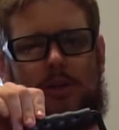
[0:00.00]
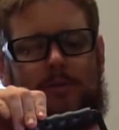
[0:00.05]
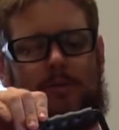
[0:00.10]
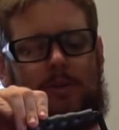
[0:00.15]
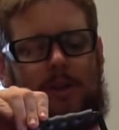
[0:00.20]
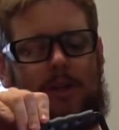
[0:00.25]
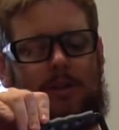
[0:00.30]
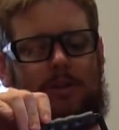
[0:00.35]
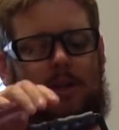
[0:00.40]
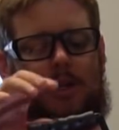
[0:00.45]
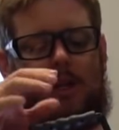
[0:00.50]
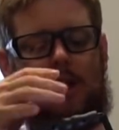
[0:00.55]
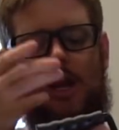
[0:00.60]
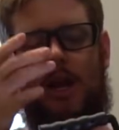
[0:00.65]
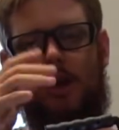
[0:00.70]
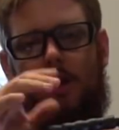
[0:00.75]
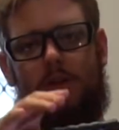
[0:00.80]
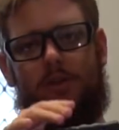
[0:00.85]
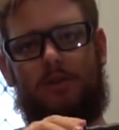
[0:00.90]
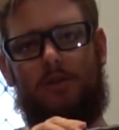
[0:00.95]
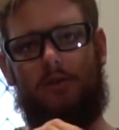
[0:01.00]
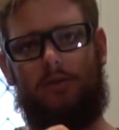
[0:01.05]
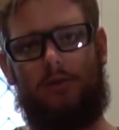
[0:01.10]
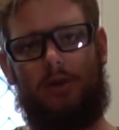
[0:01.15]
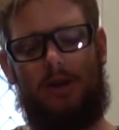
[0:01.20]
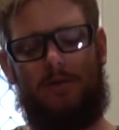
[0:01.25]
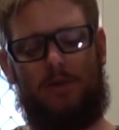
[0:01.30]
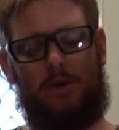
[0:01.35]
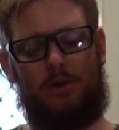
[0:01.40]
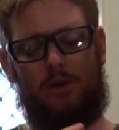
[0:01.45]
it's flexing and it's
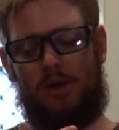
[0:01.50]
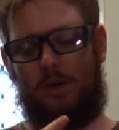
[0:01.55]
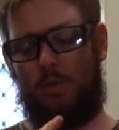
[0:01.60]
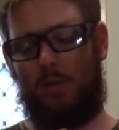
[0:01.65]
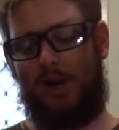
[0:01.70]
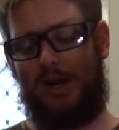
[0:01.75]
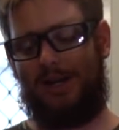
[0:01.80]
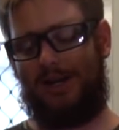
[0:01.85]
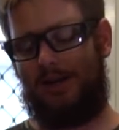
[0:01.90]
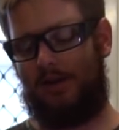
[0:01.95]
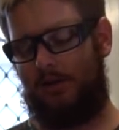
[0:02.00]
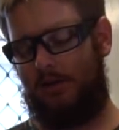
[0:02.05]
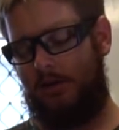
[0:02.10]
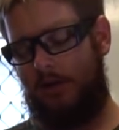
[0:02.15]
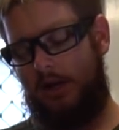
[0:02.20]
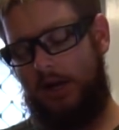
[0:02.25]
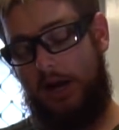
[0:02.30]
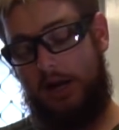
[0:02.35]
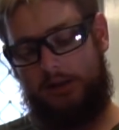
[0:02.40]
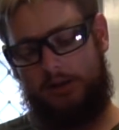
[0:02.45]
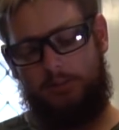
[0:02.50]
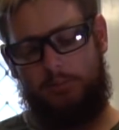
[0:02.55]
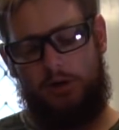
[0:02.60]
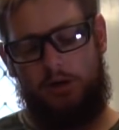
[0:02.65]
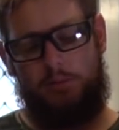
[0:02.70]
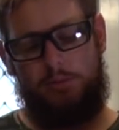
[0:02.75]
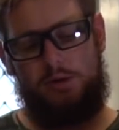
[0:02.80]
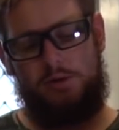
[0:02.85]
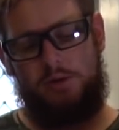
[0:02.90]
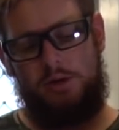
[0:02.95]
not even got any weight in it at the
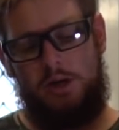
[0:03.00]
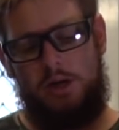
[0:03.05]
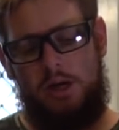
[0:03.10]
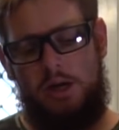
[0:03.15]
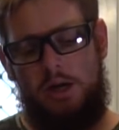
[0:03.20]
moment.